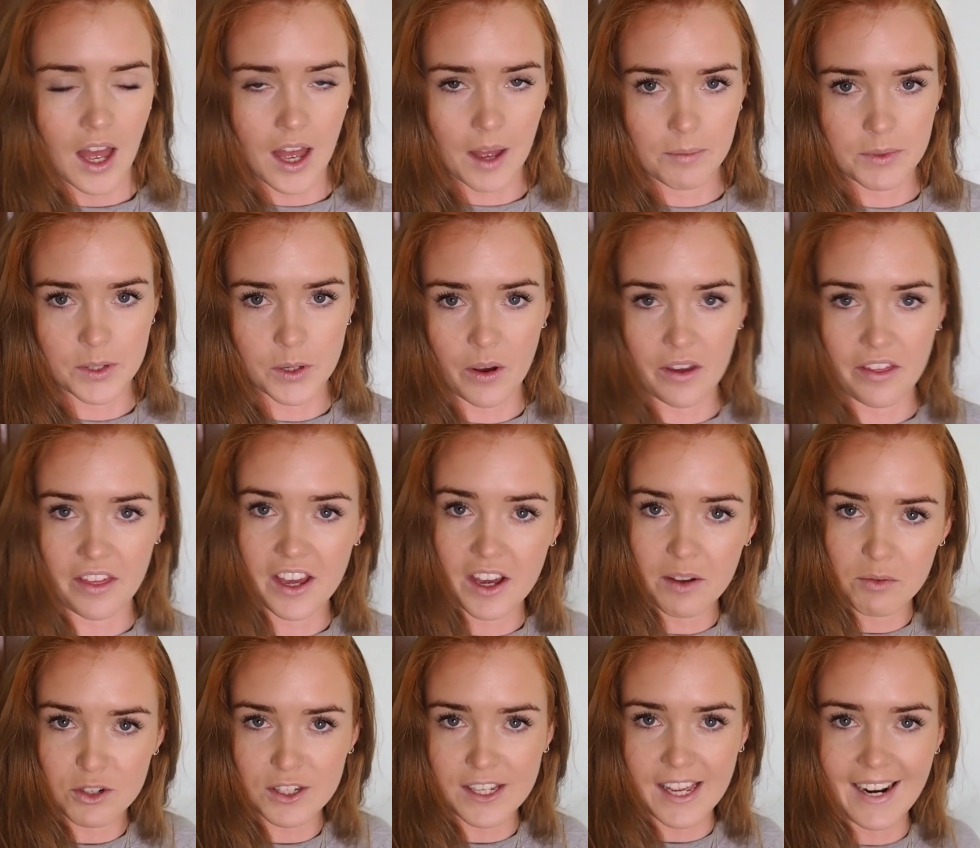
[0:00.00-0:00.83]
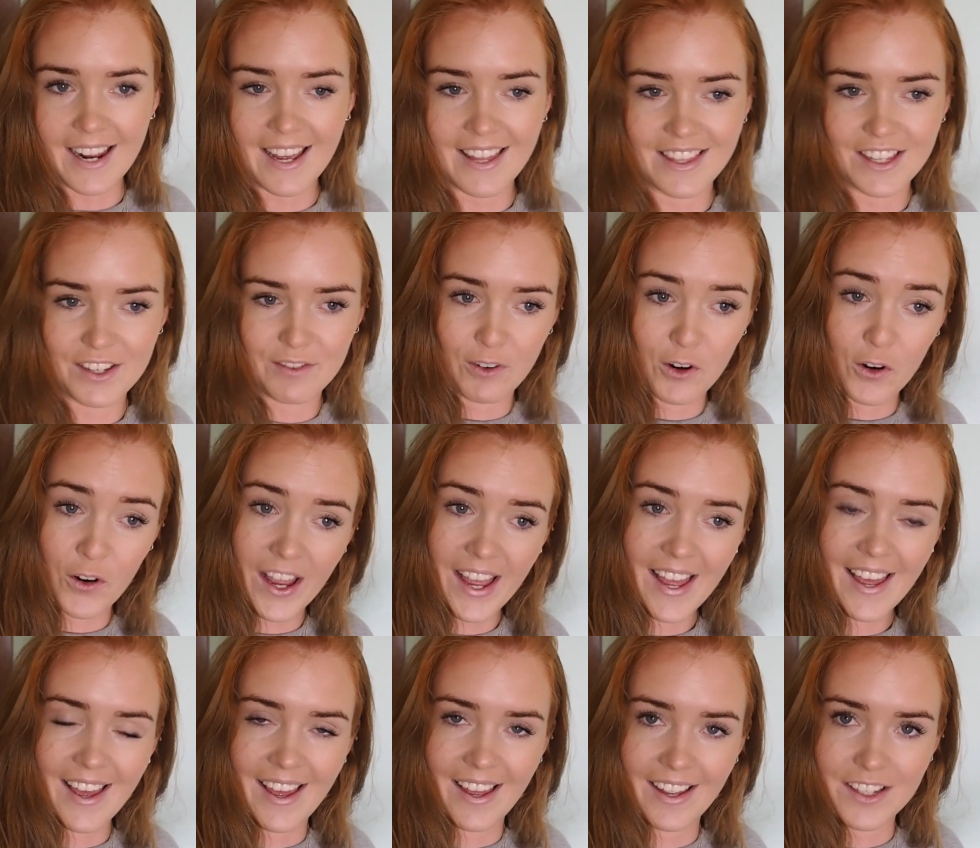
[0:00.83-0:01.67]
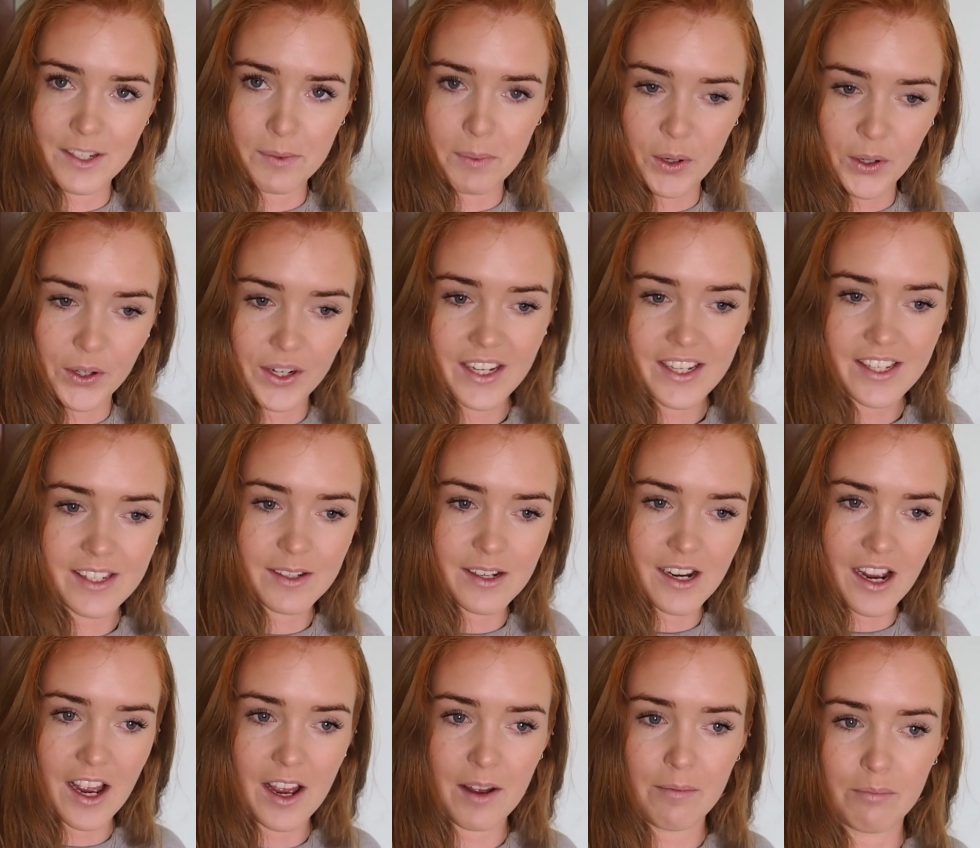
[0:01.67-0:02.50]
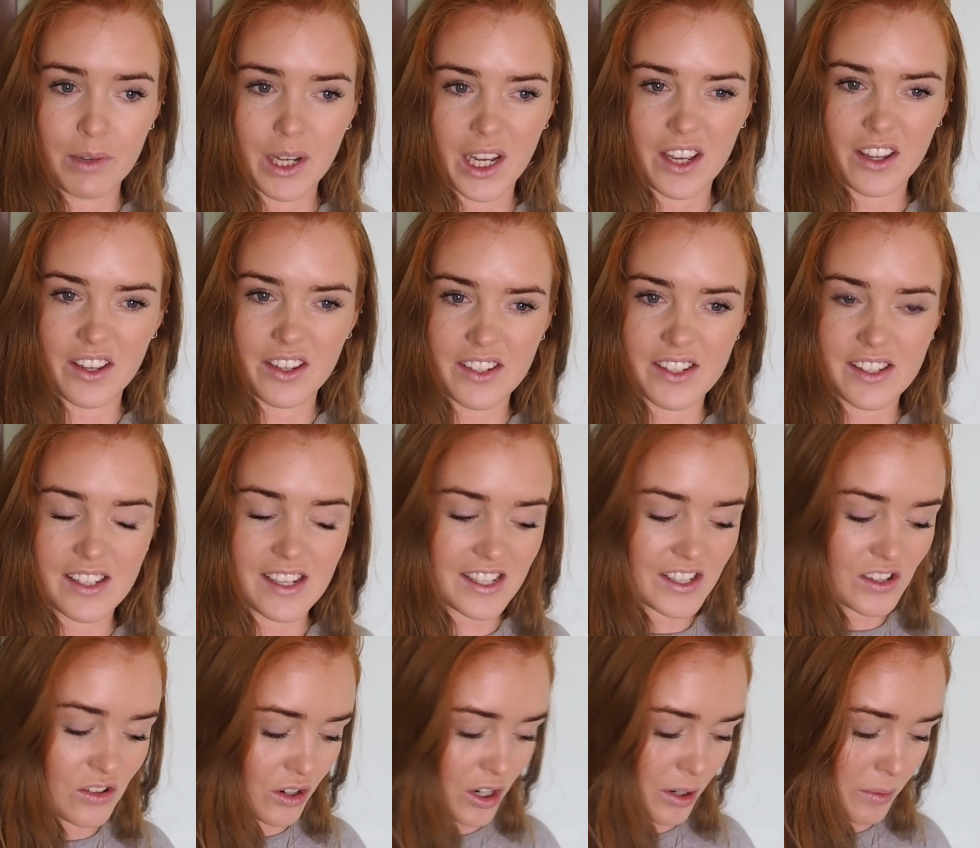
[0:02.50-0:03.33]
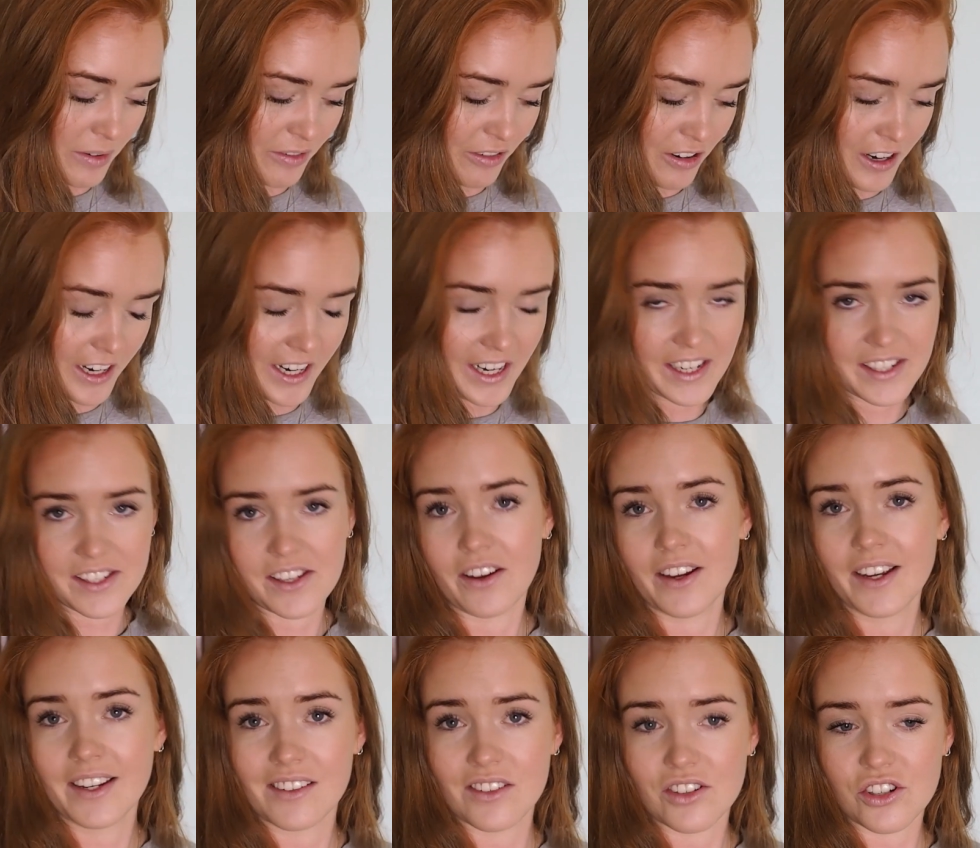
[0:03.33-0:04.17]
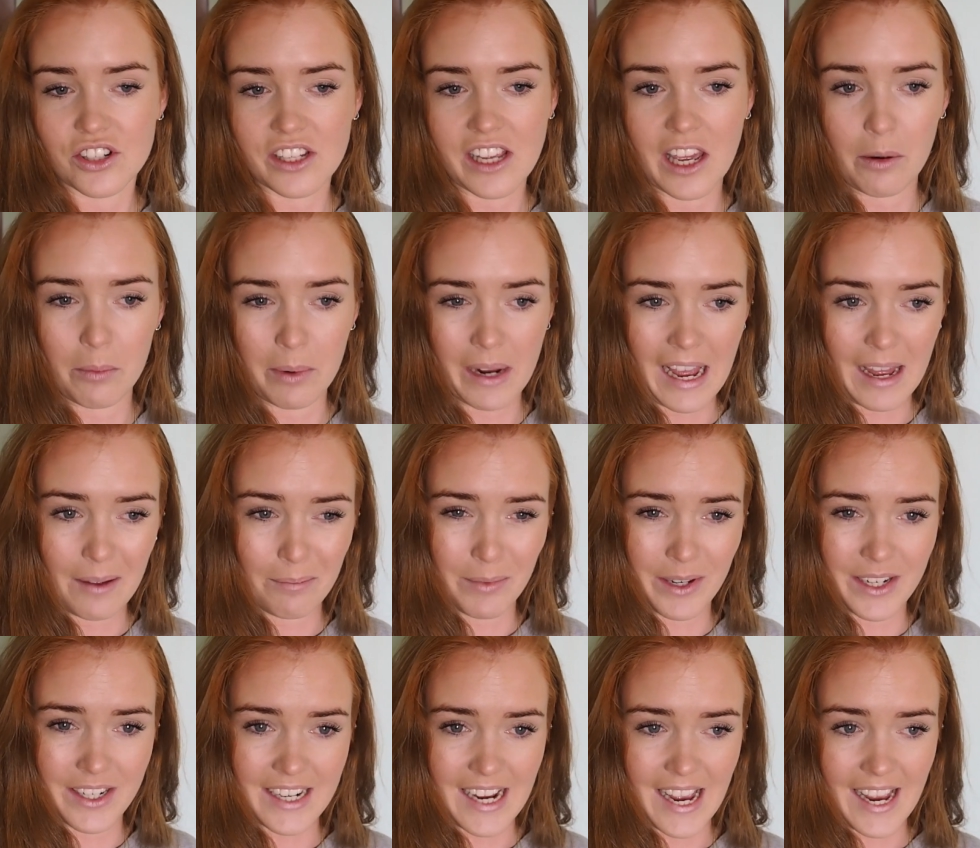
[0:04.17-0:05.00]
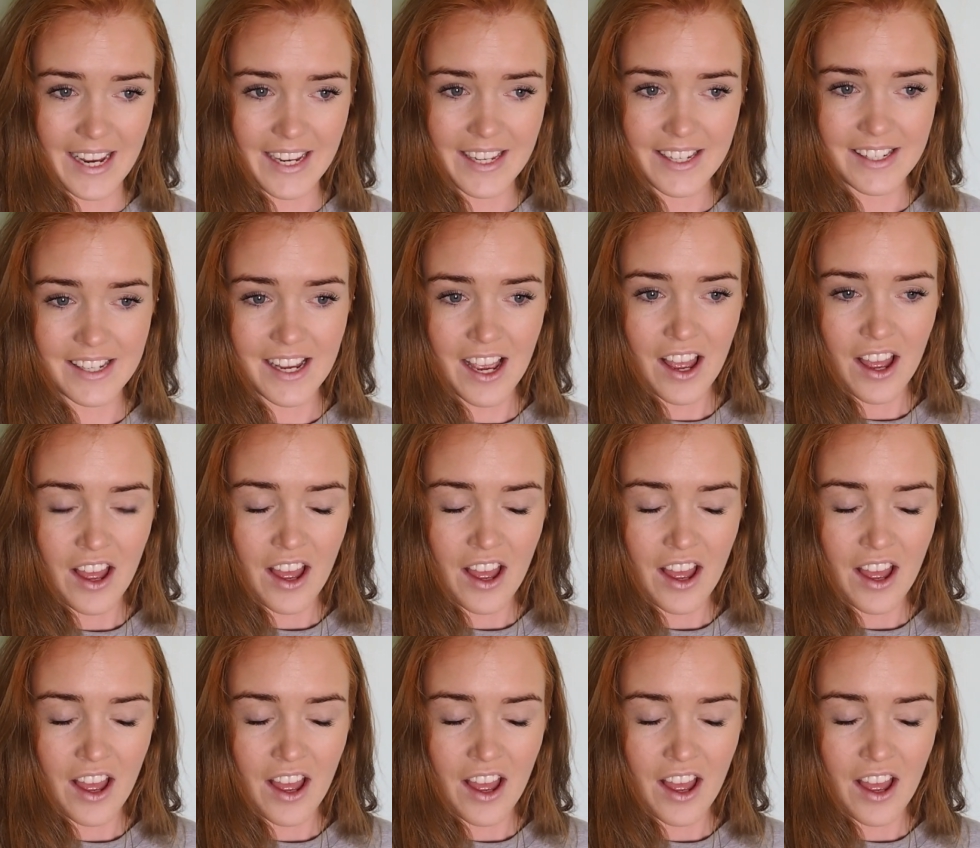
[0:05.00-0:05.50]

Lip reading: So I think I'm just going to end this vlog here, to be honest, because it's not going to be very exciting, it's just going to be admin days.